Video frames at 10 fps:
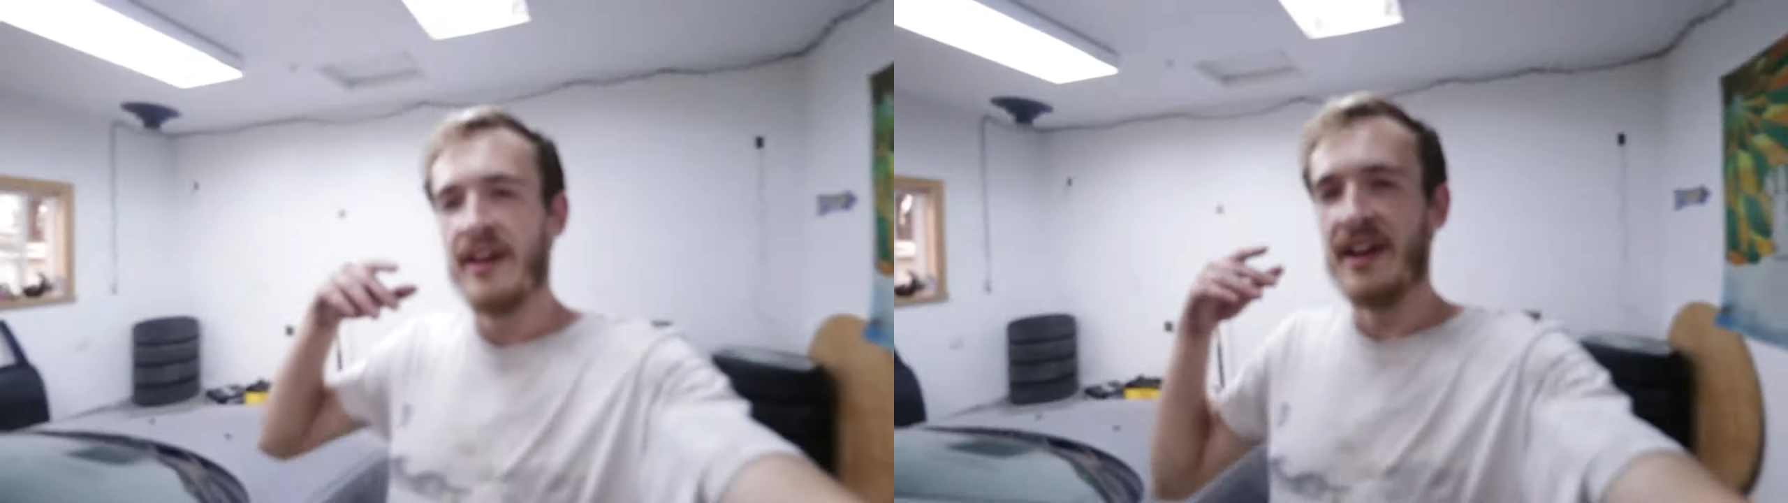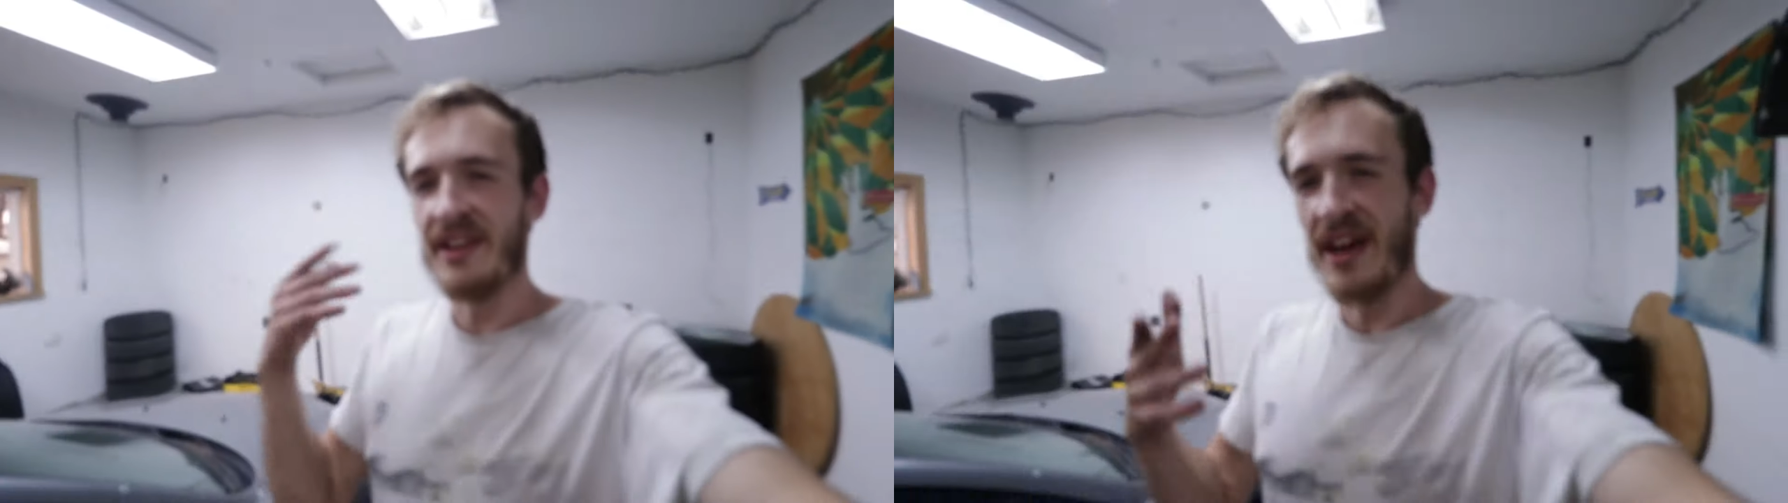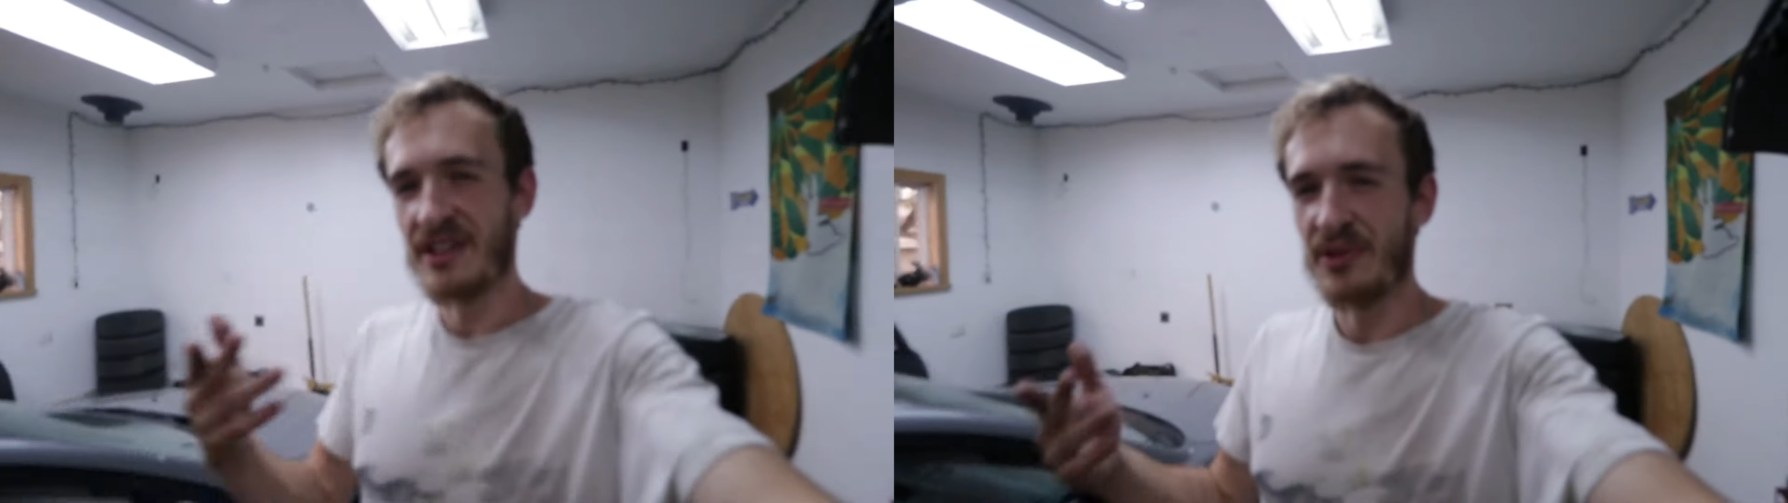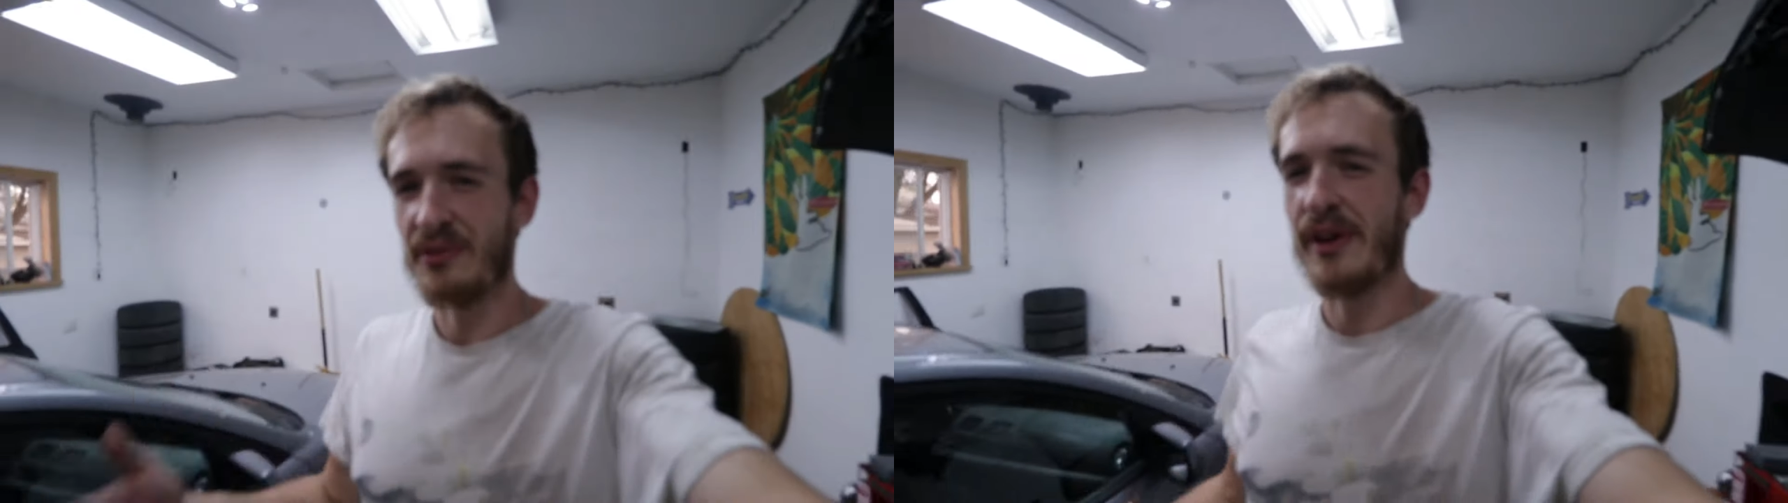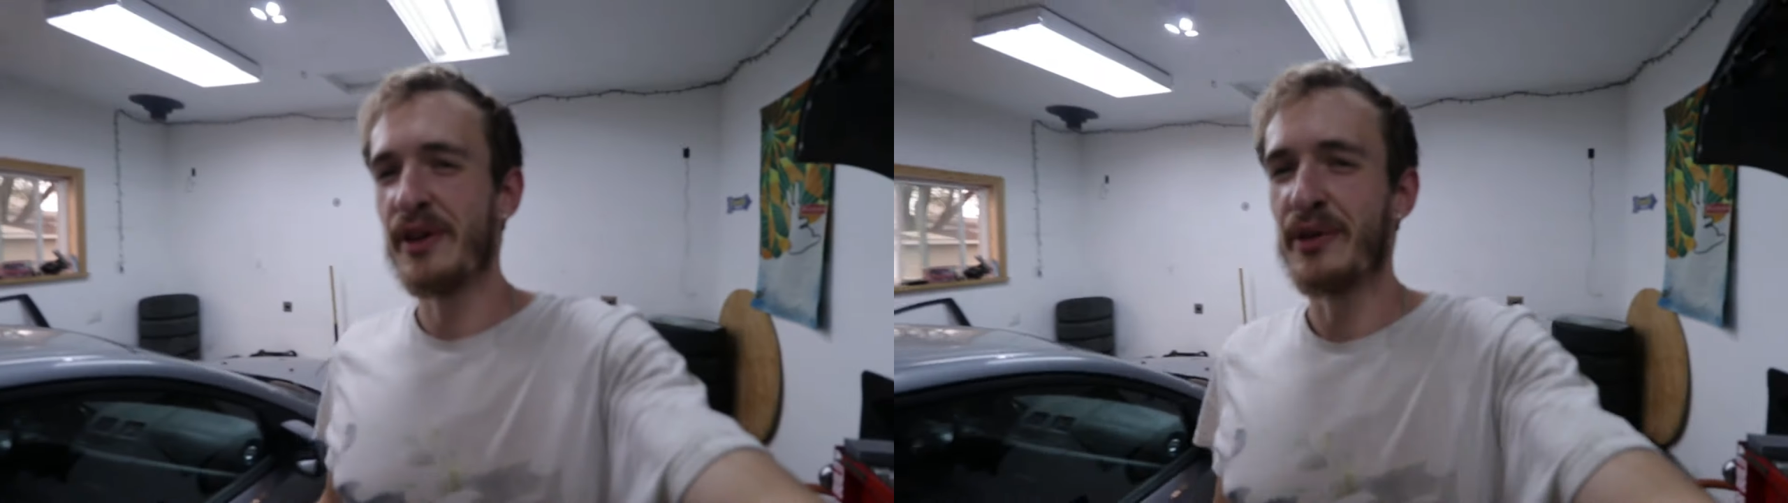And that's the
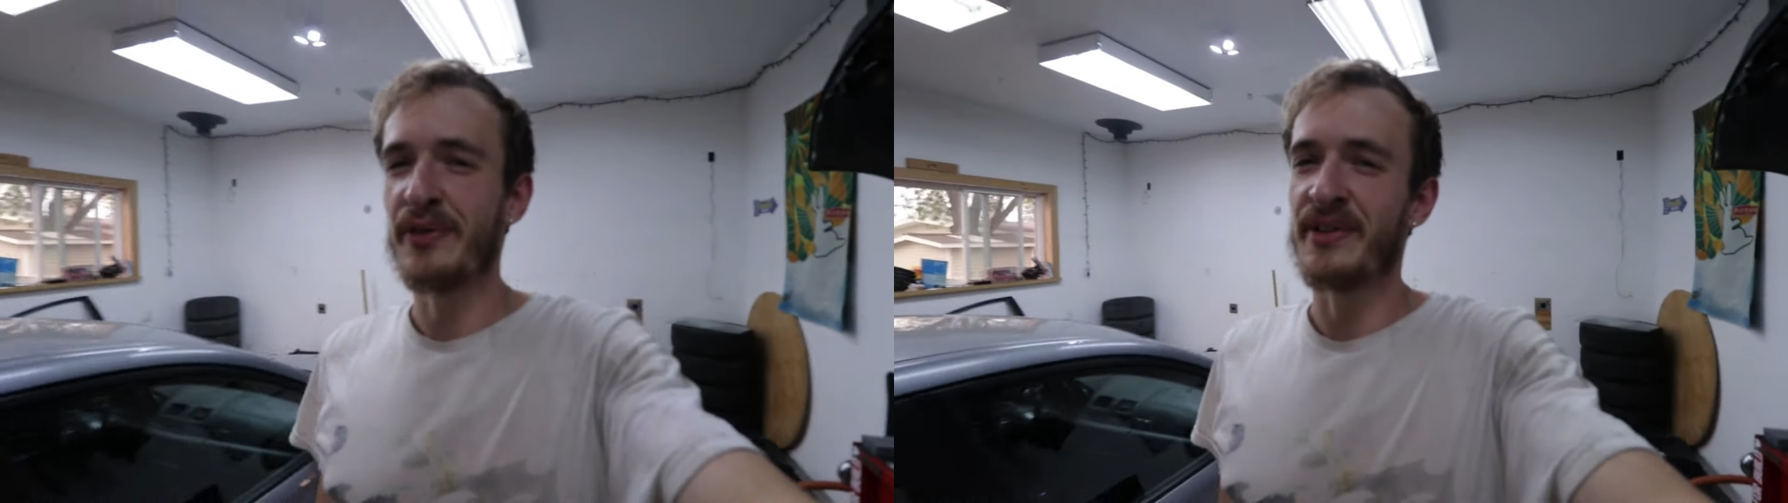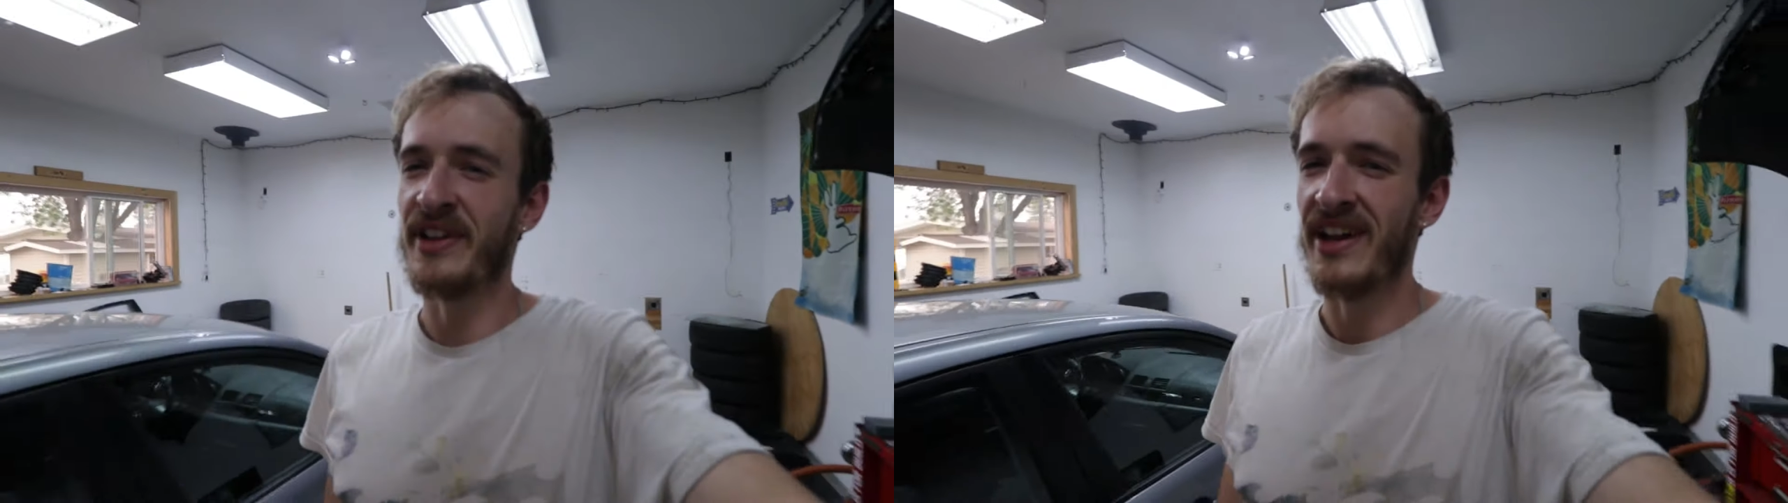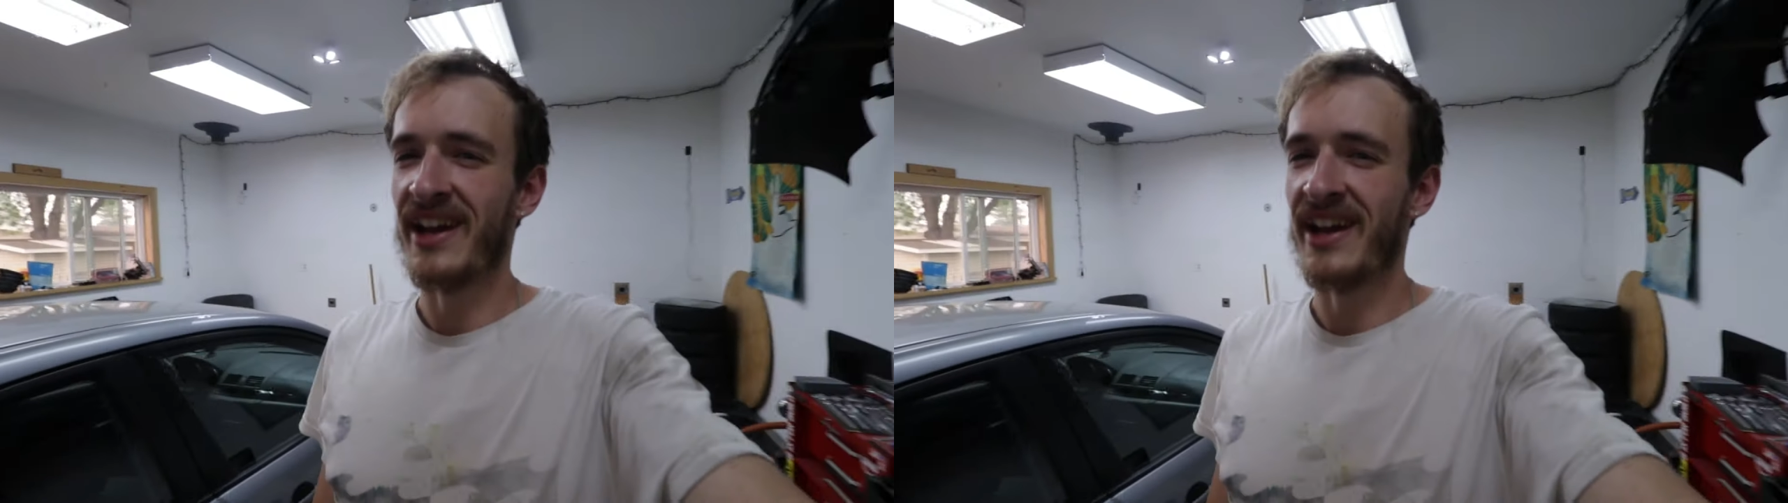video for today,